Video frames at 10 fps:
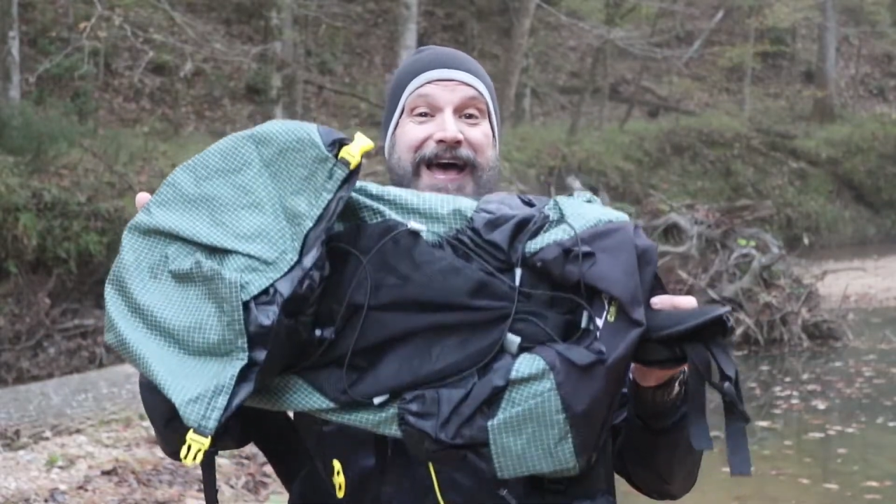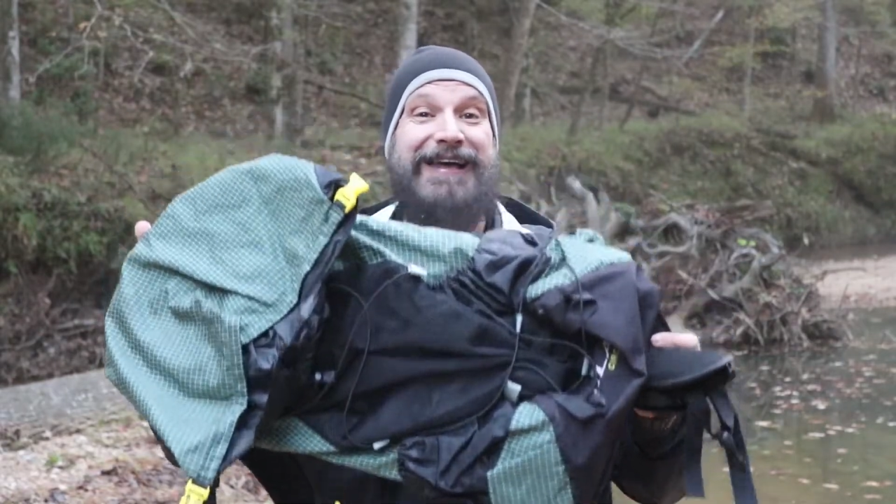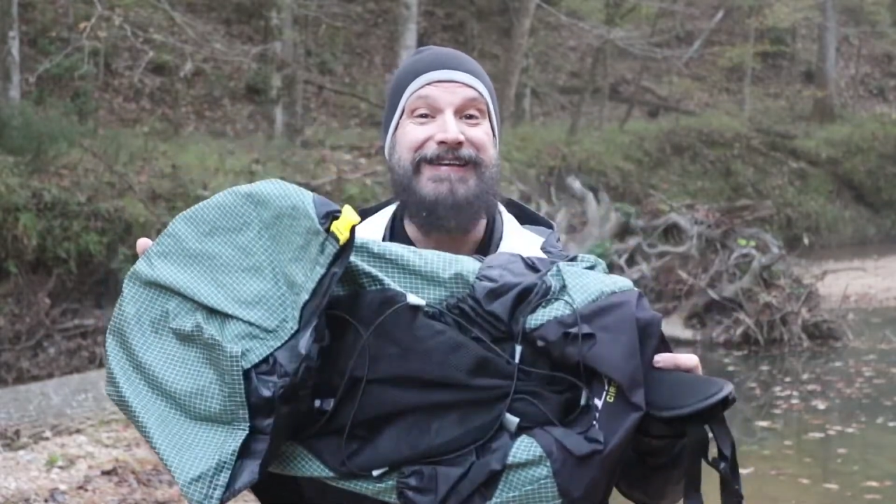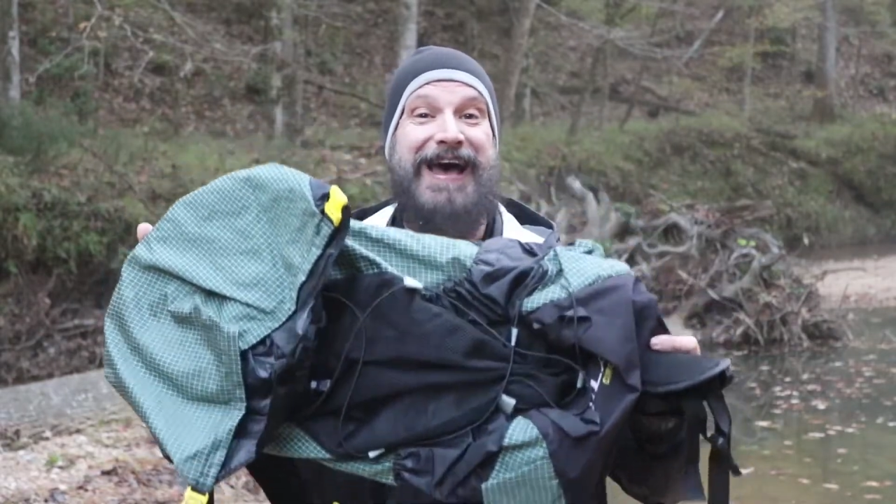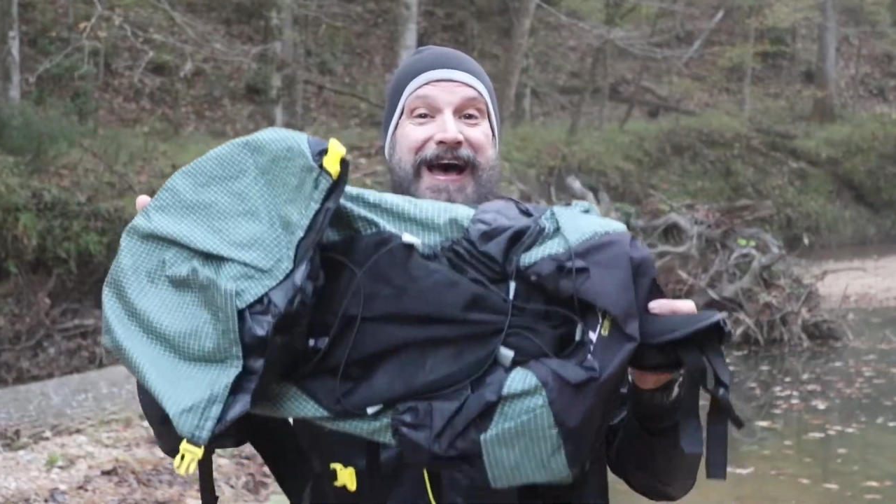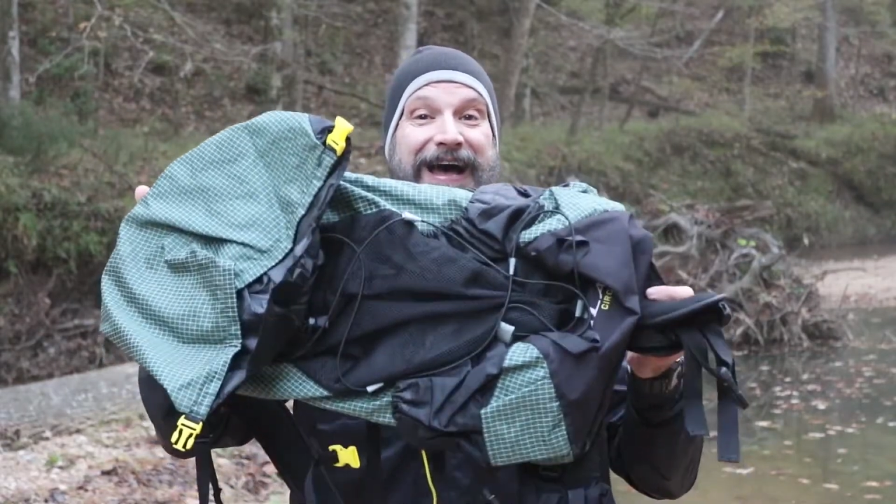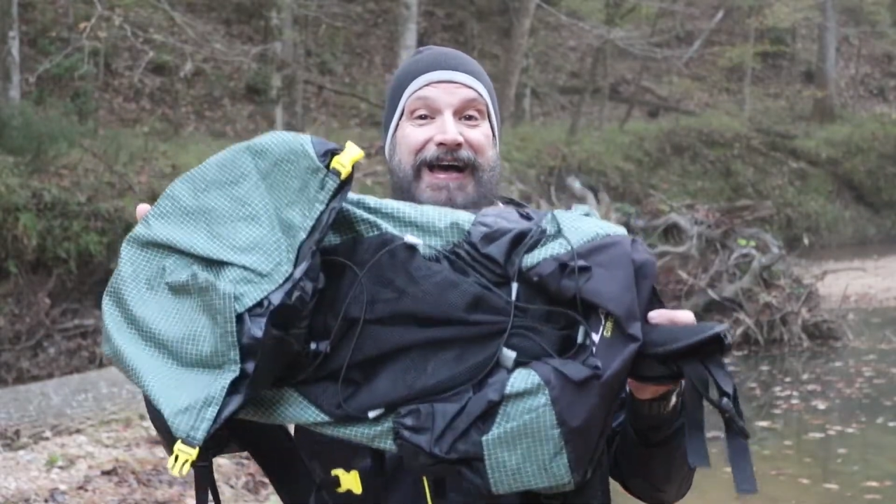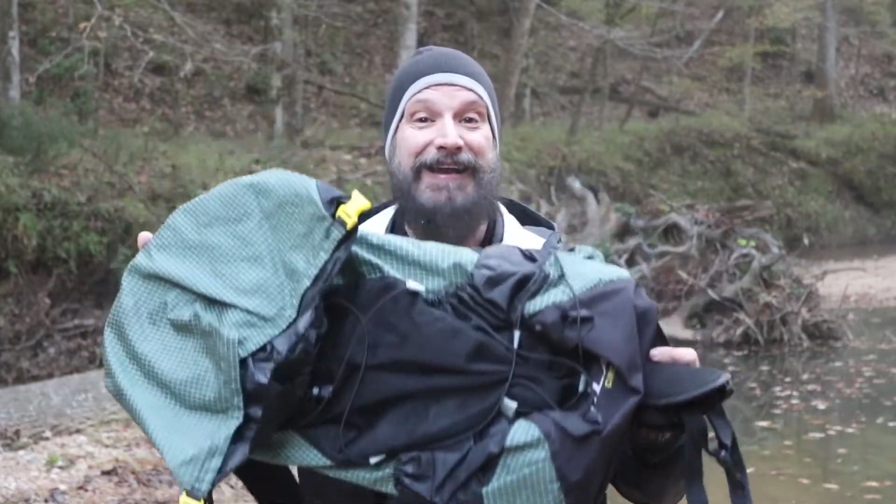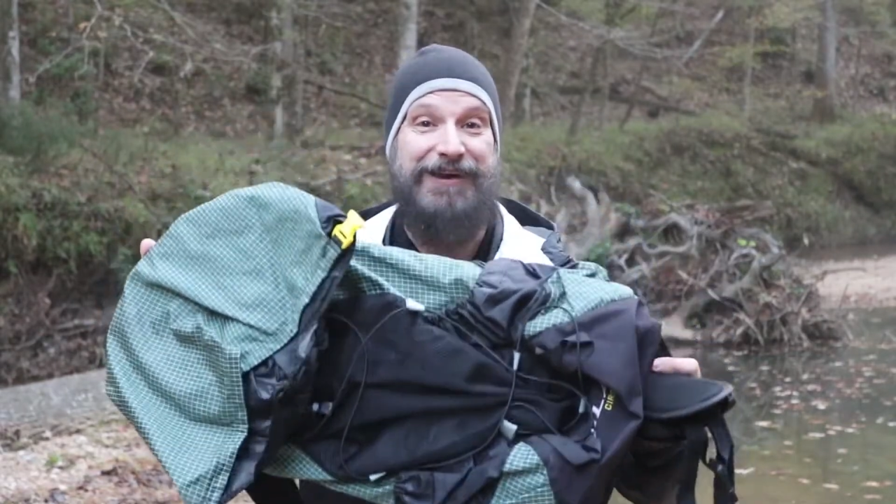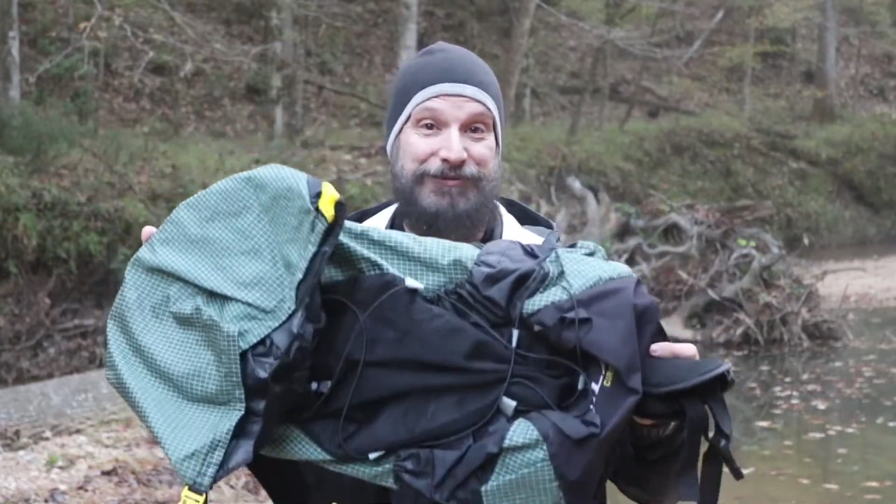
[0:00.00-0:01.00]

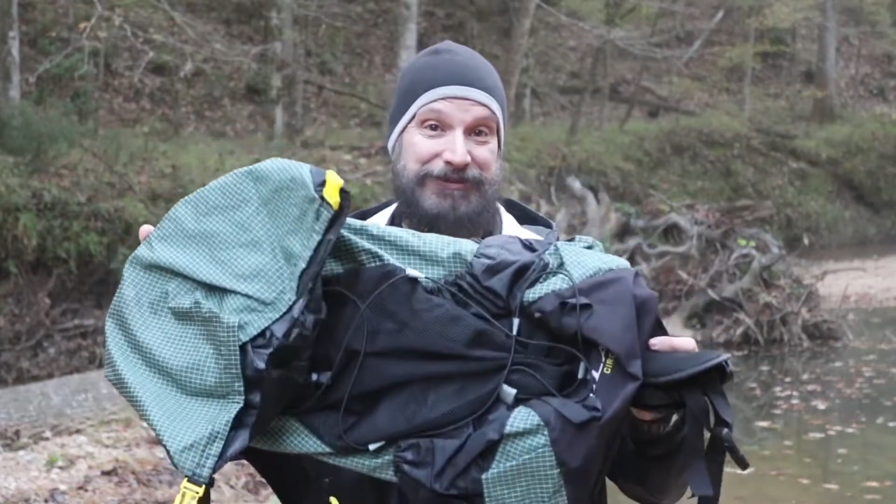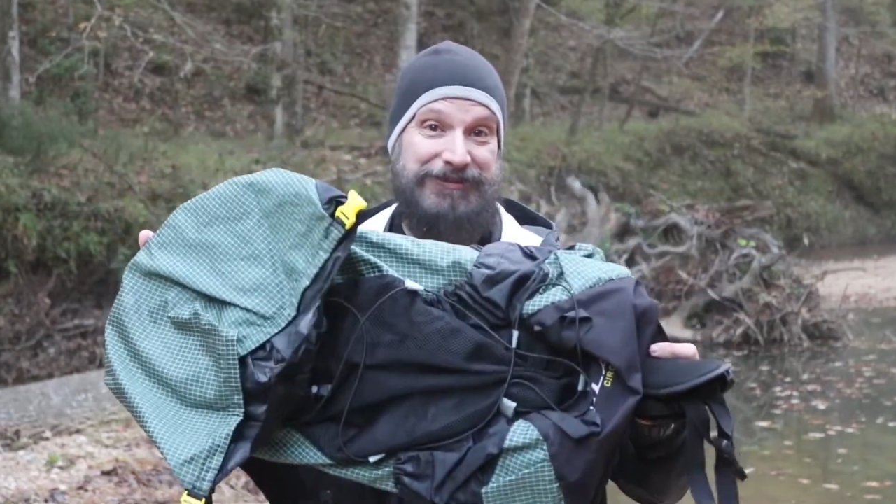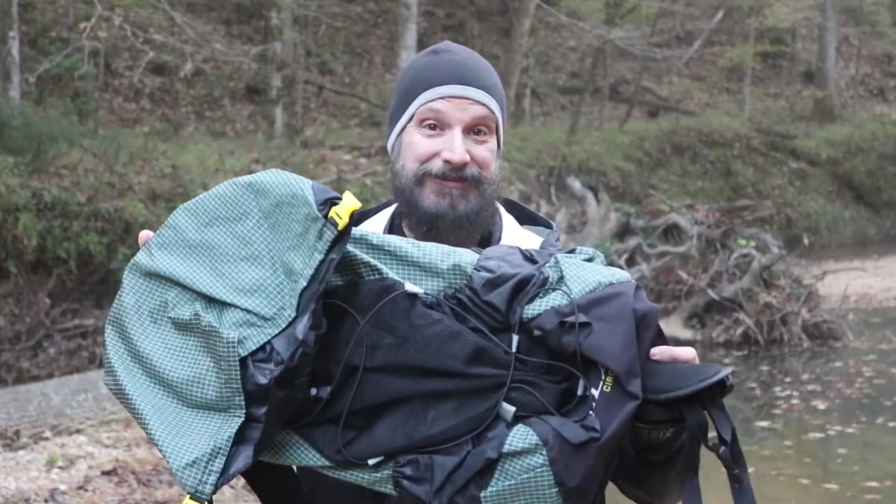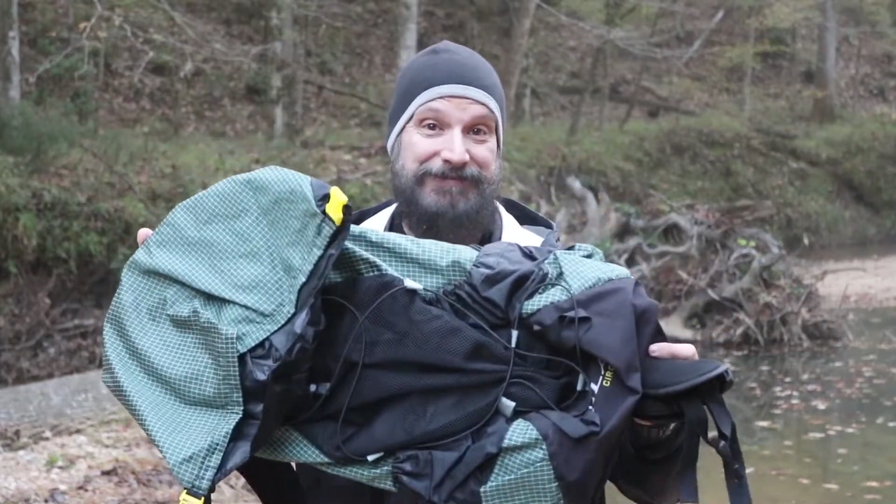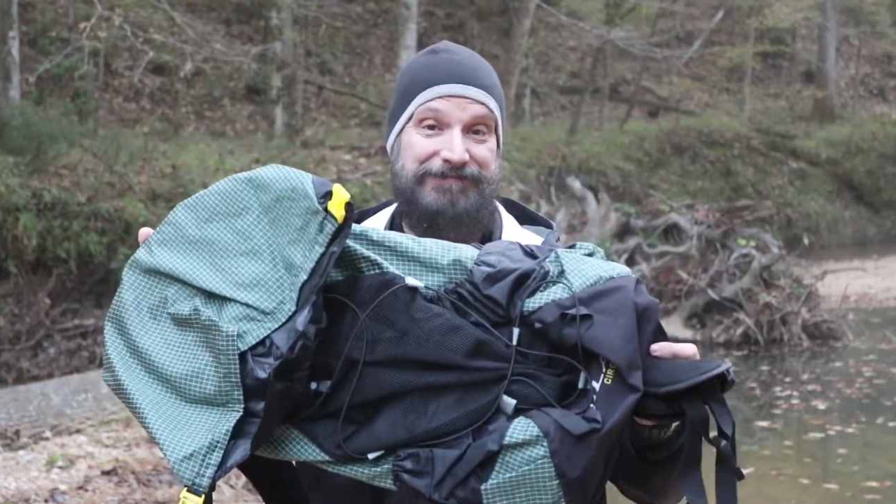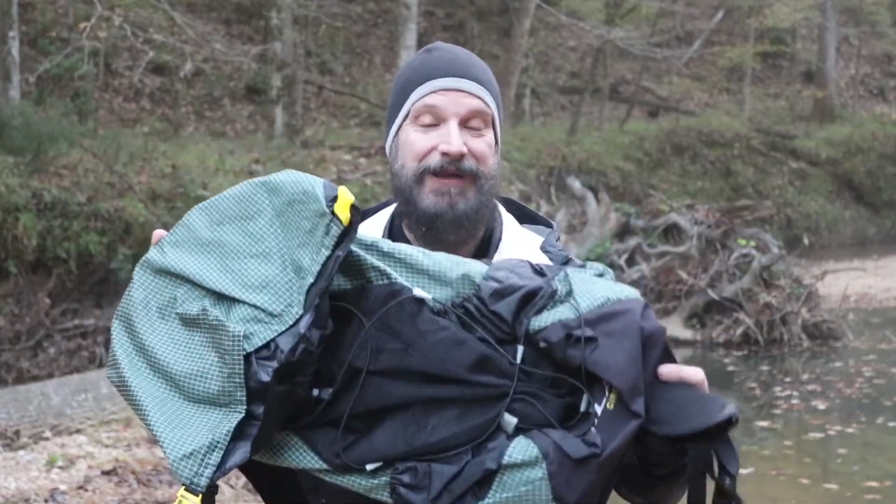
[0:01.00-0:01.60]
9 ounces.